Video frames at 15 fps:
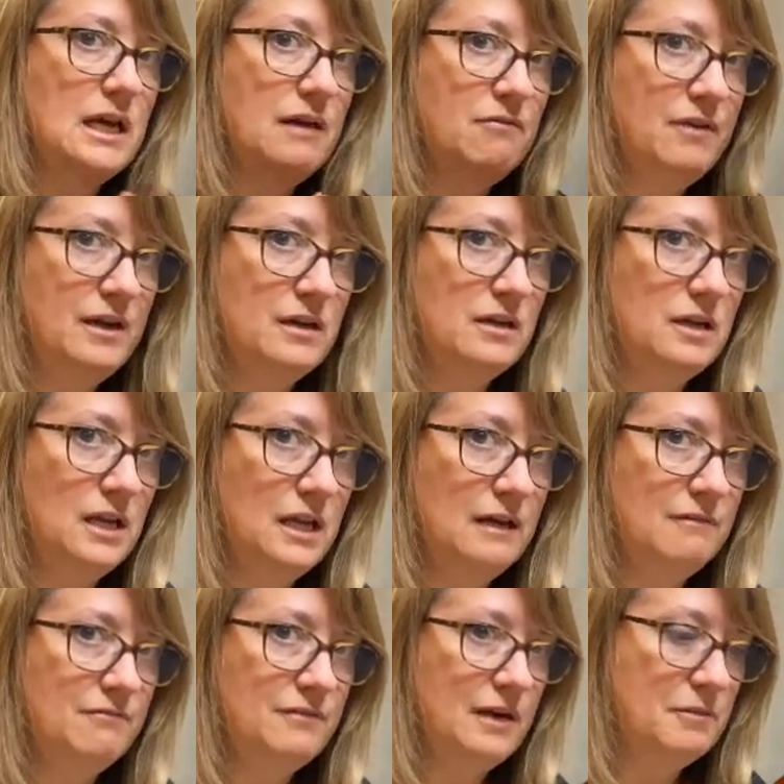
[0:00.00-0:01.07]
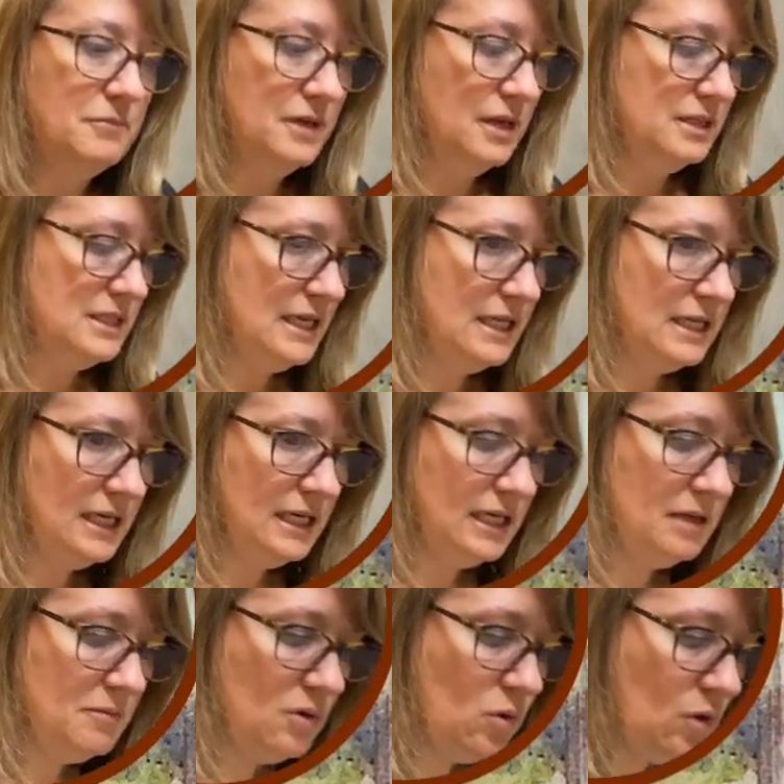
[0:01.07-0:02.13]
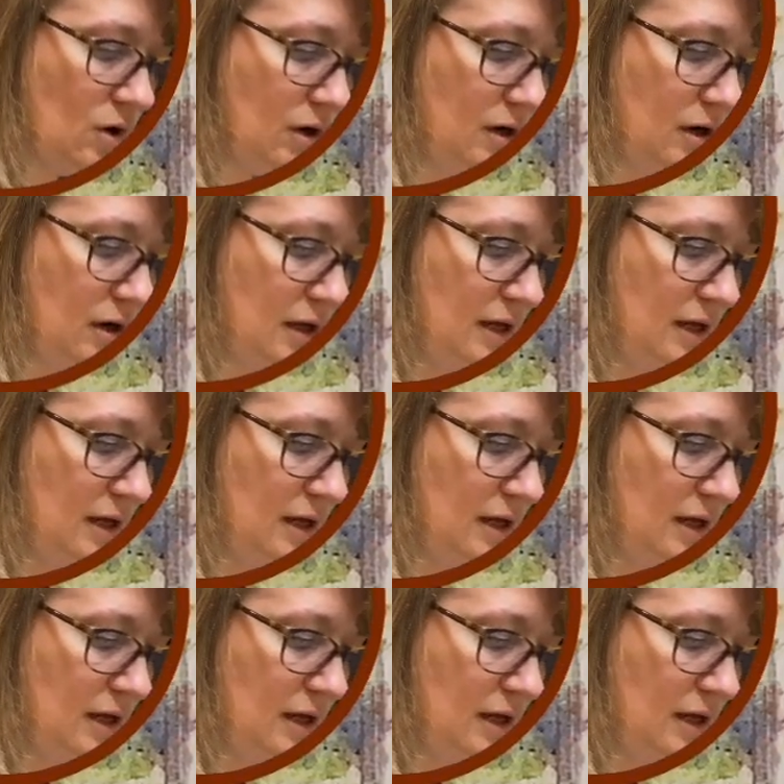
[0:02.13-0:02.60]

I've had enough, I'm not taking any more.